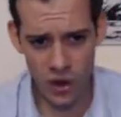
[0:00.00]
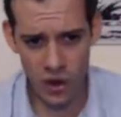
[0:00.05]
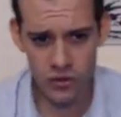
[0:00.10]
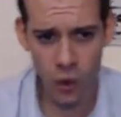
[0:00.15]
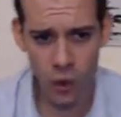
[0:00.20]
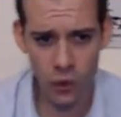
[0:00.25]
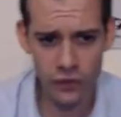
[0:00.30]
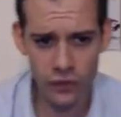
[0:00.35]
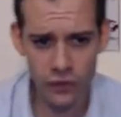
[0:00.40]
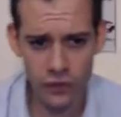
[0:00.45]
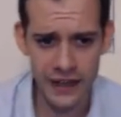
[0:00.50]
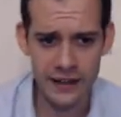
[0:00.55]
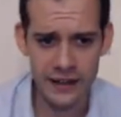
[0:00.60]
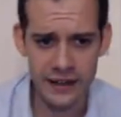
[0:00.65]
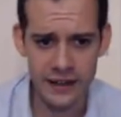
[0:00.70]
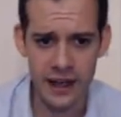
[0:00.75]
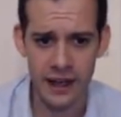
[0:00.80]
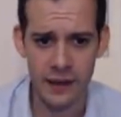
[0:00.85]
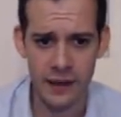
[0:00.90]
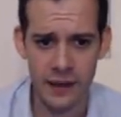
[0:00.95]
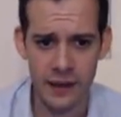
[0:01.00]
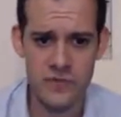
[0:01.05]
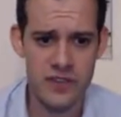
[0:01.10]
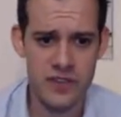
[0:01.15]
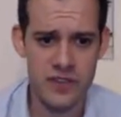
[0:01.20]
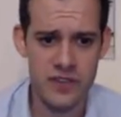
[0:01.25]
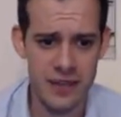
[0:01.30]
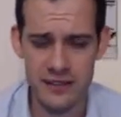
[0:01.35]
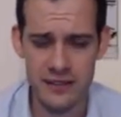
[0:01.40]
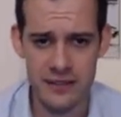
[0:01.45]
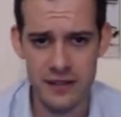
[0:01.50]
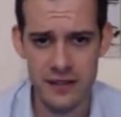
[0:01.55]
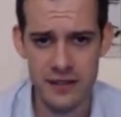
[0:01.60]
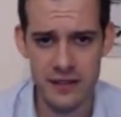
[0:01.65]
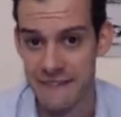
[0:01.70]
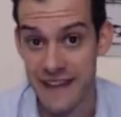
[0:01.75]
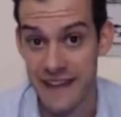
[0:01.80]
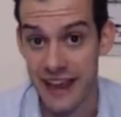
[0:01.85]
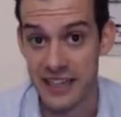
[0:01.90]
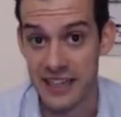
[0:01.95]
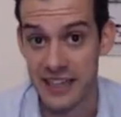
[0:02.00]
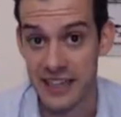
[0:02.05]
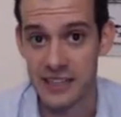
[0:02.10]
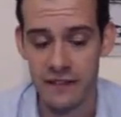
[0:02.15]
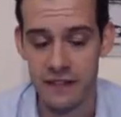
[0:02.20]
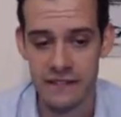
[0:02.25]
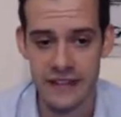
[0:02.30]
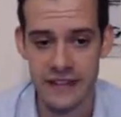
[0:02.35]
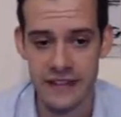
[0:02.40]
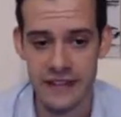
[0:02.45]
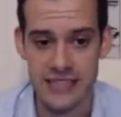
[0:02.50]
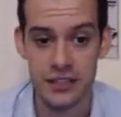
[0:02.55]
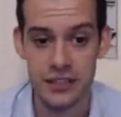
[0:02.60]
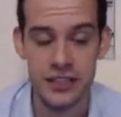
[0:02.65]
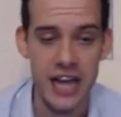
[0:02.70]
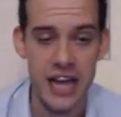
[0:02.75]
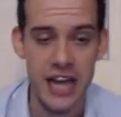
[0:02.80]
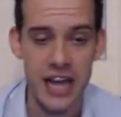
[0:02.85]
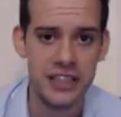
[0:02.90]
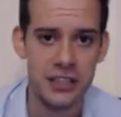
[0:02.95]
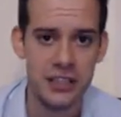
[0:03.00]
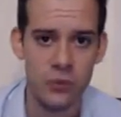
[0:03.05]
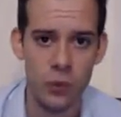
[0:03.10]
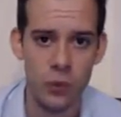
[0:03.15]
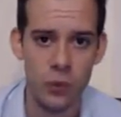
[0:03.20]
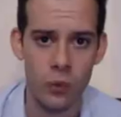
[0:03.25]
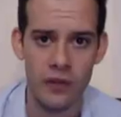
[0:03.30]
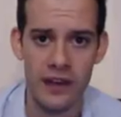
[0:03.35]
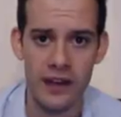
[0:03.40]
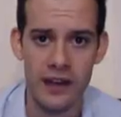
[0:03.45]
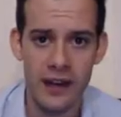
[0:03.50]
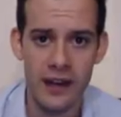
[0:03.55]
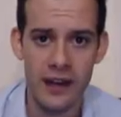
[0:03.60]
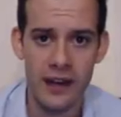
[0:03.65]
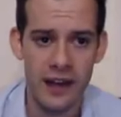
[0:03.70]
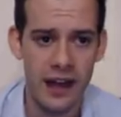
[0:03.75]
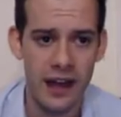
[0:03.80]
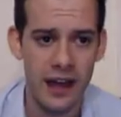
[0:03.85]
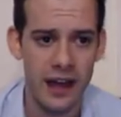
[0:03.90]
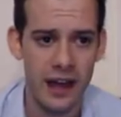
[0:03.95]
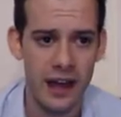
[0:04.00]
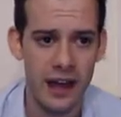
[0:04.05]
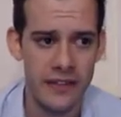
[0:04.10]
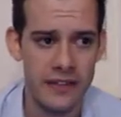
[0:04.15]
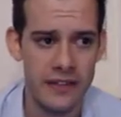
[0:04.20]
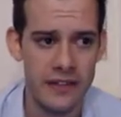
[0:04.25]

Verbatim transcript: told that uh, some of the effects of this injection were that uh,